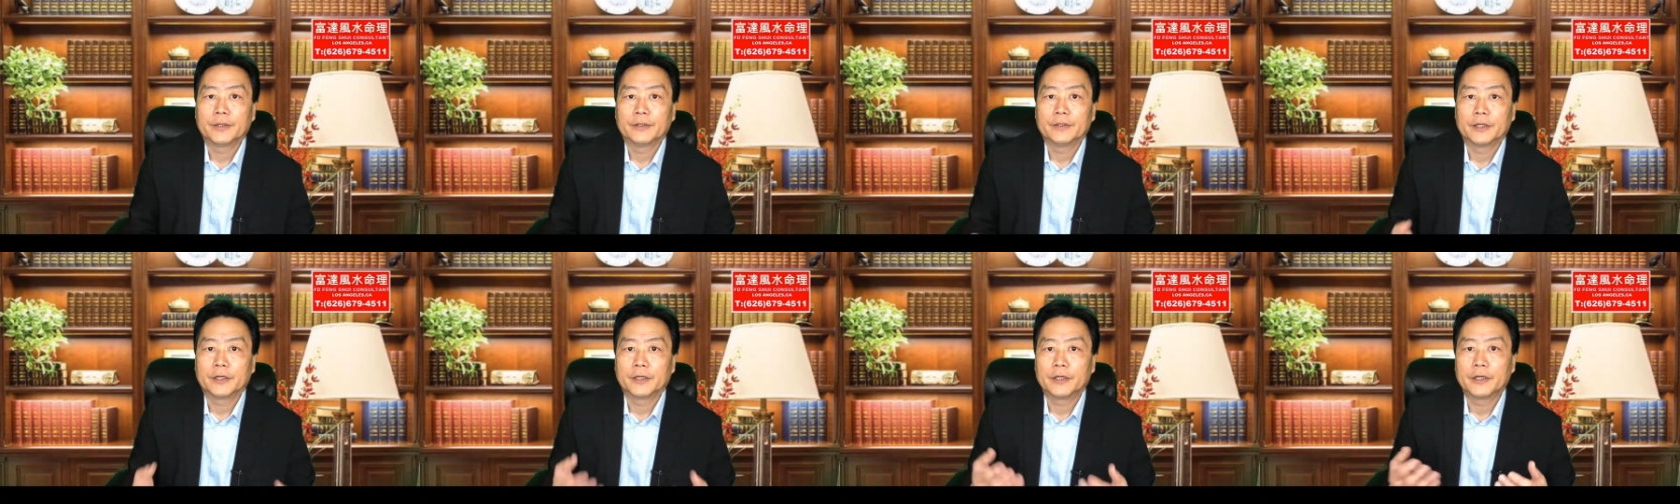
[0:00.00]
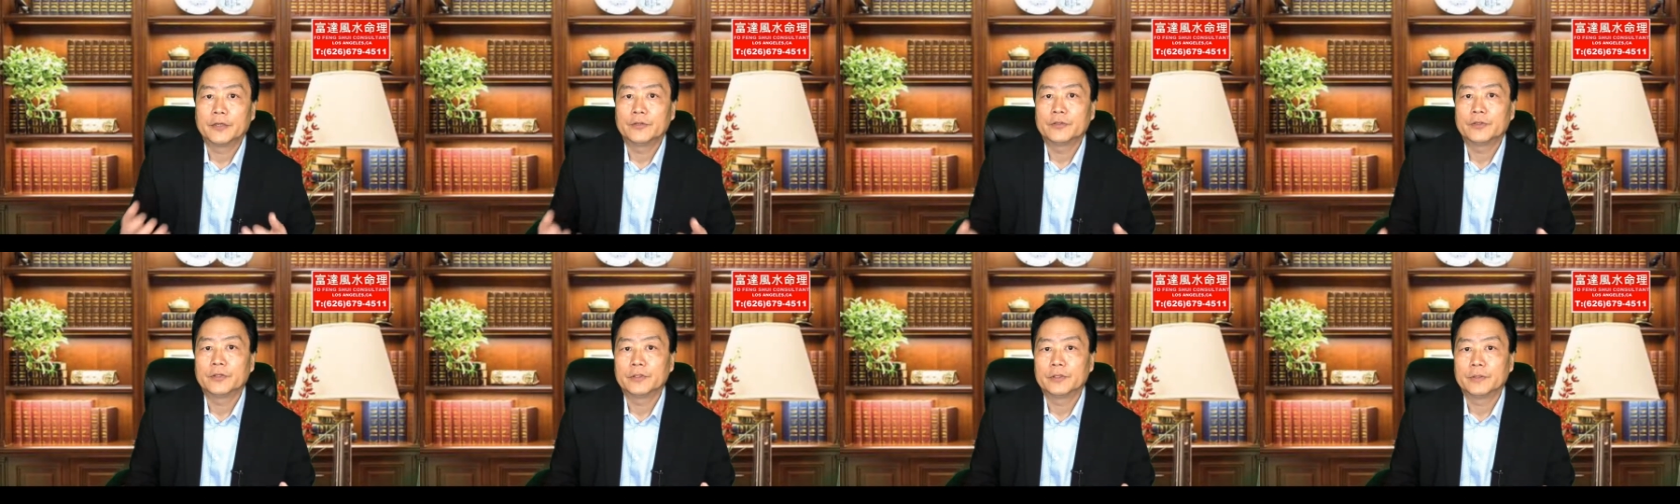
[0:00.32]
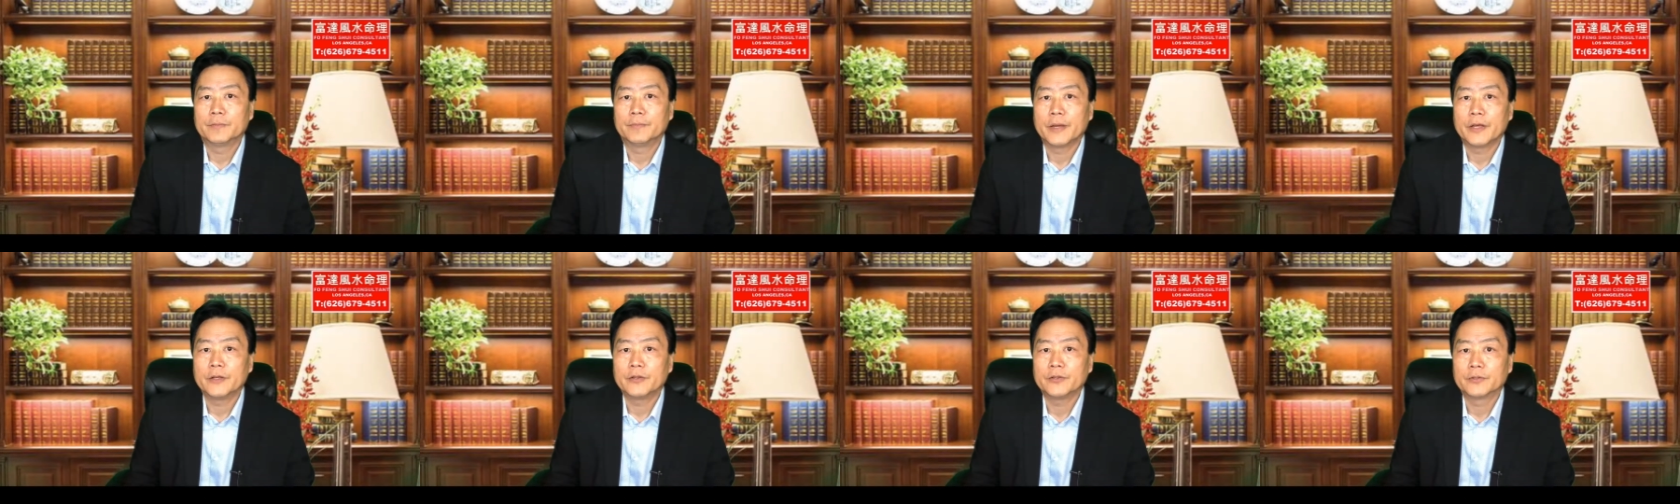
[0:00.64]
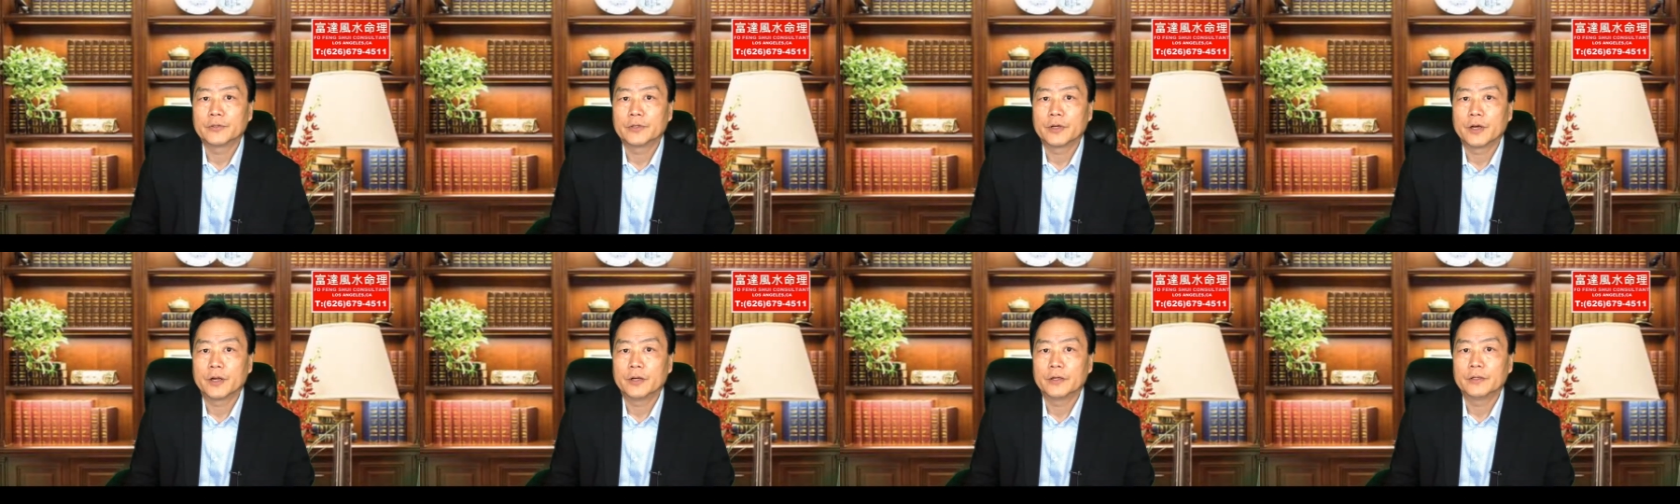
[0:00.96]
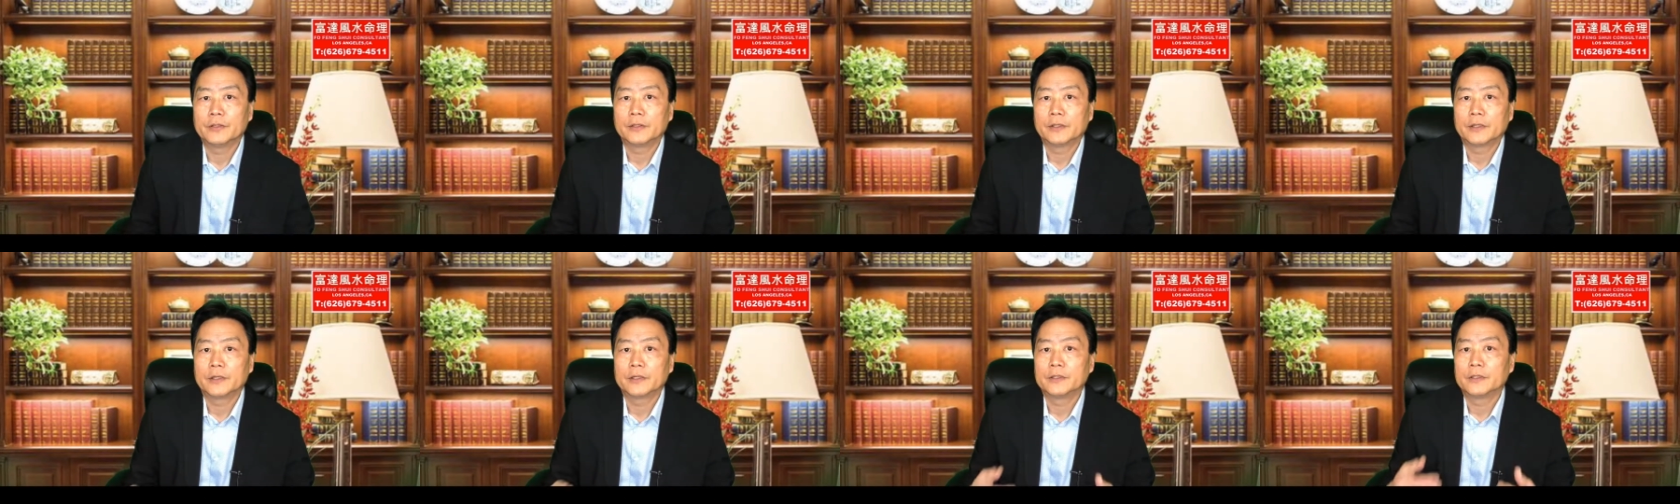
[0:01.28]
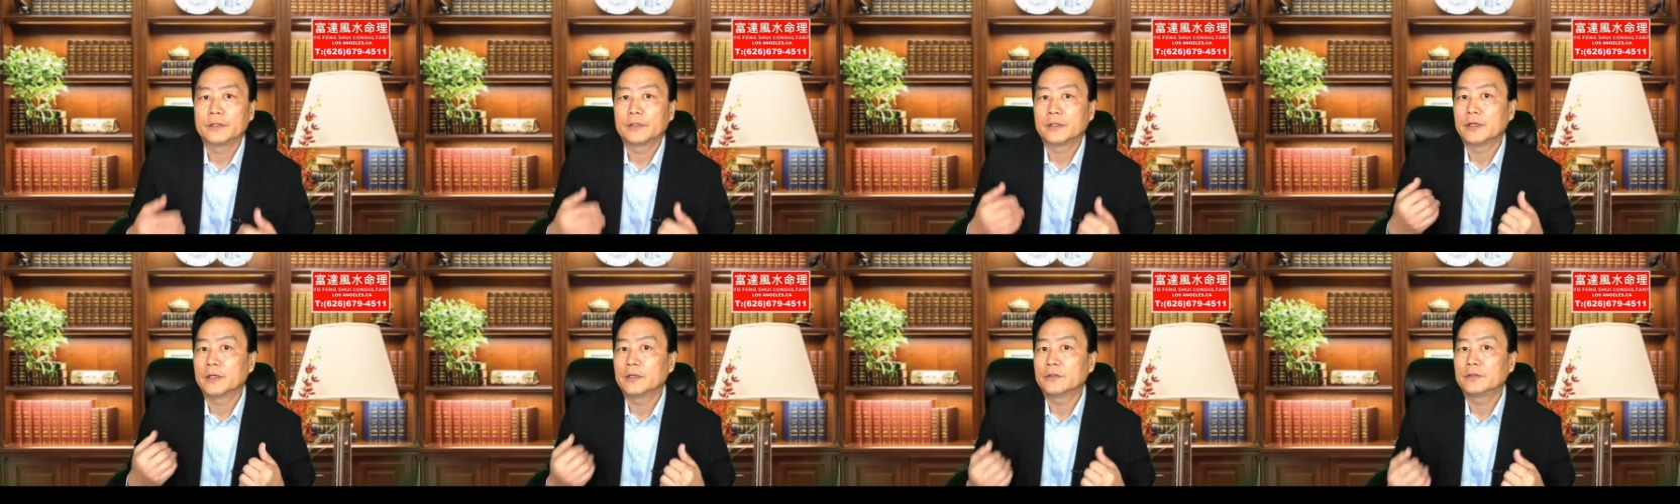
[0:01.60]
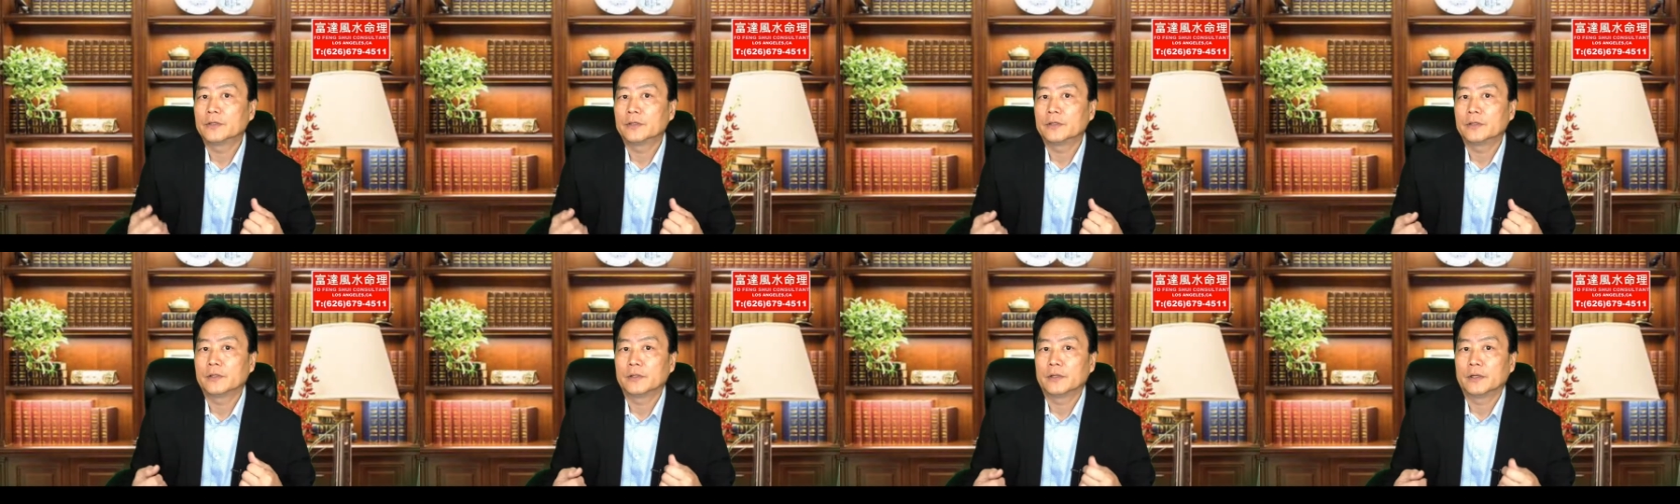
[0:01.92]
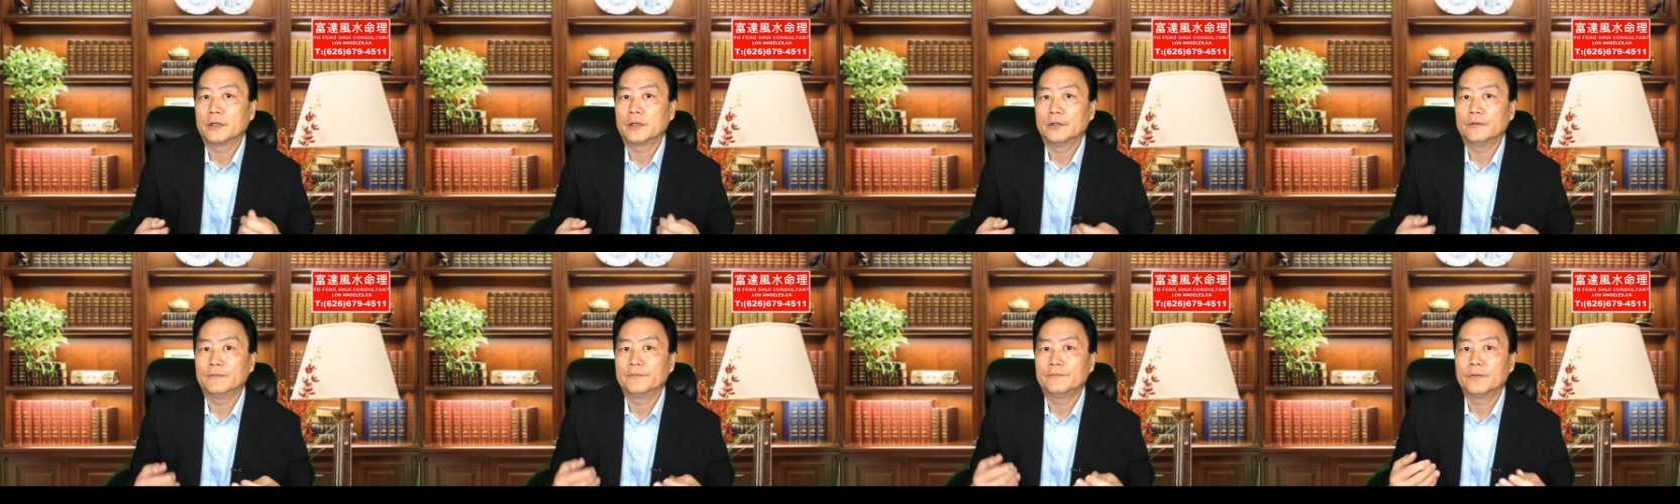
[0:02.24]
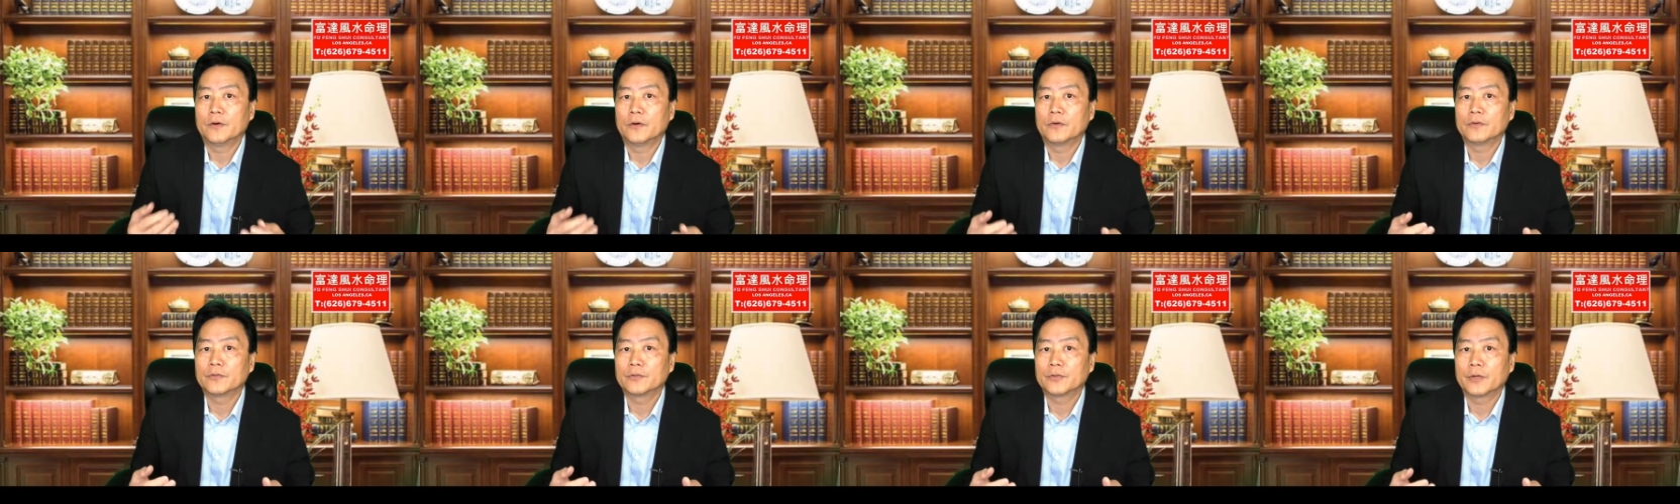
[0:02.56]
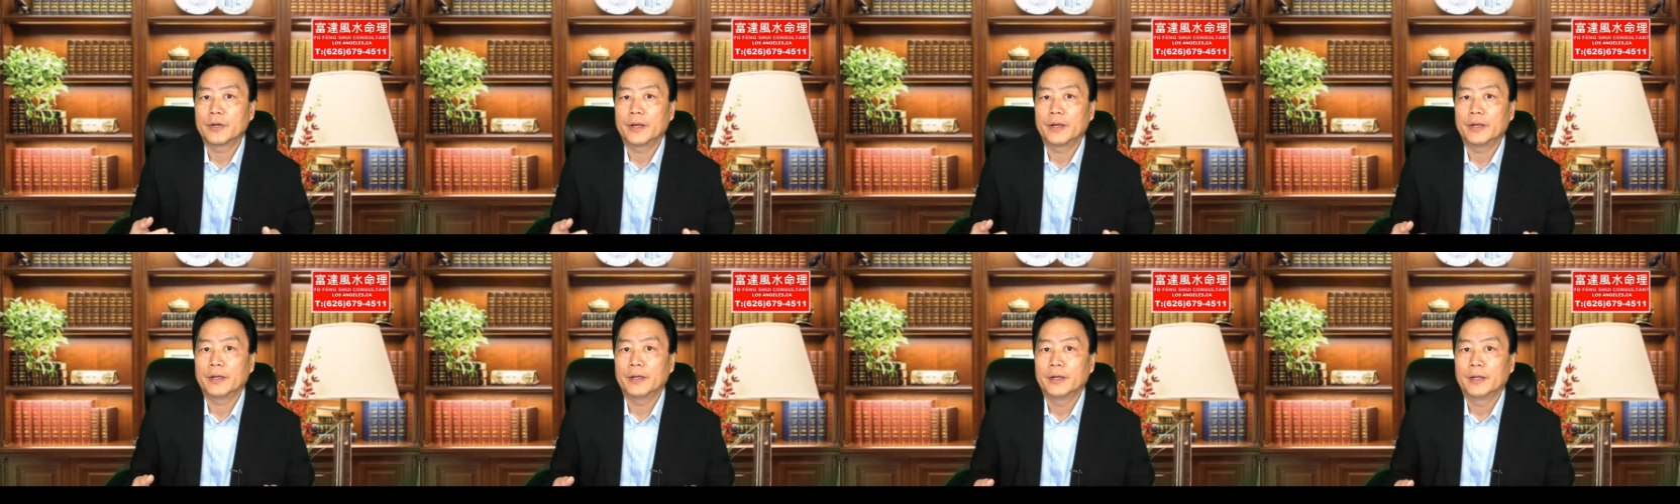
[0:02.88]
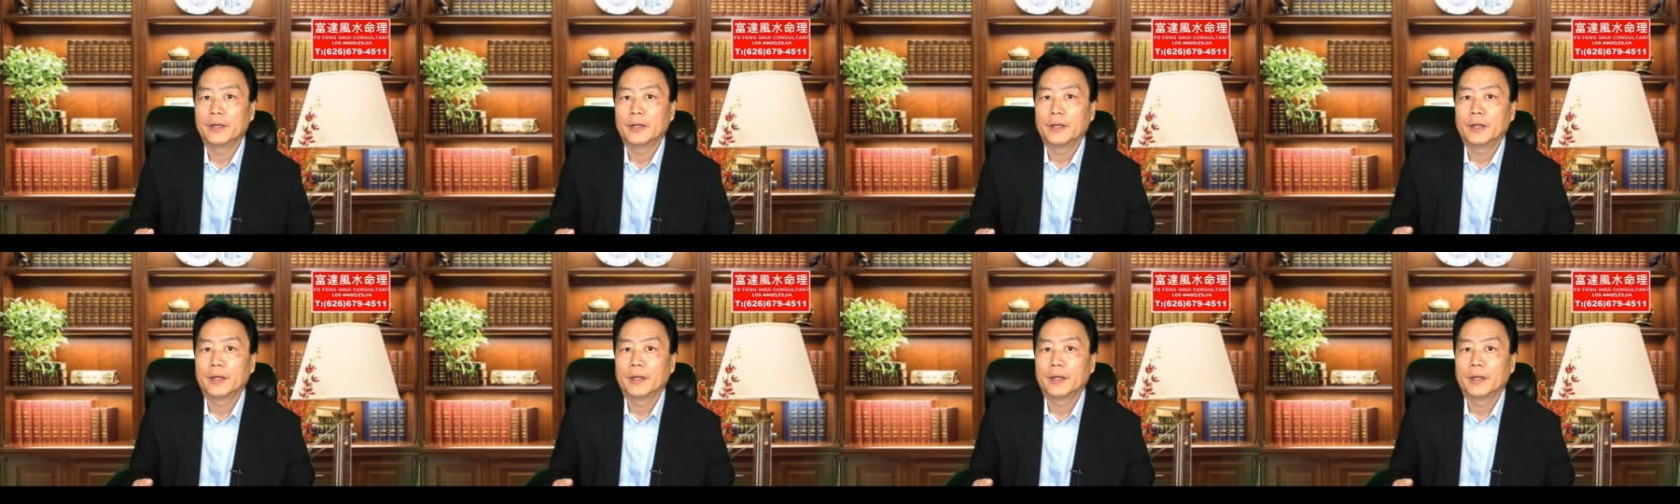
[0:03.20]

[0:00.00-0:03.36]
The kitchen, the major color, because the kitchen in feng shui